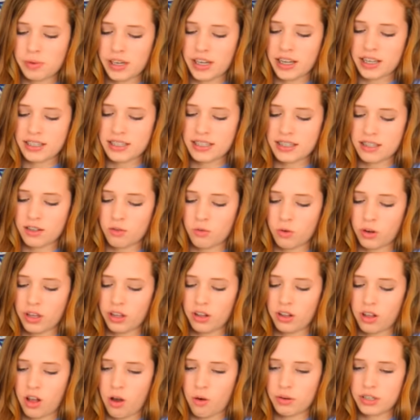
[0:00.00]
because the
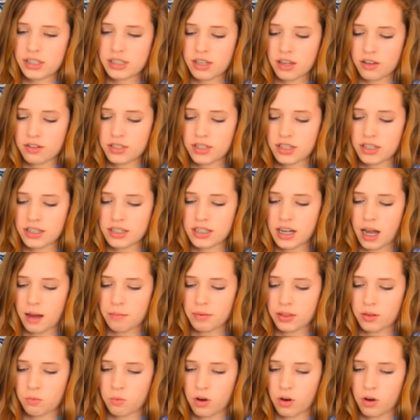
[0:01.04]
oil always goes to the top of the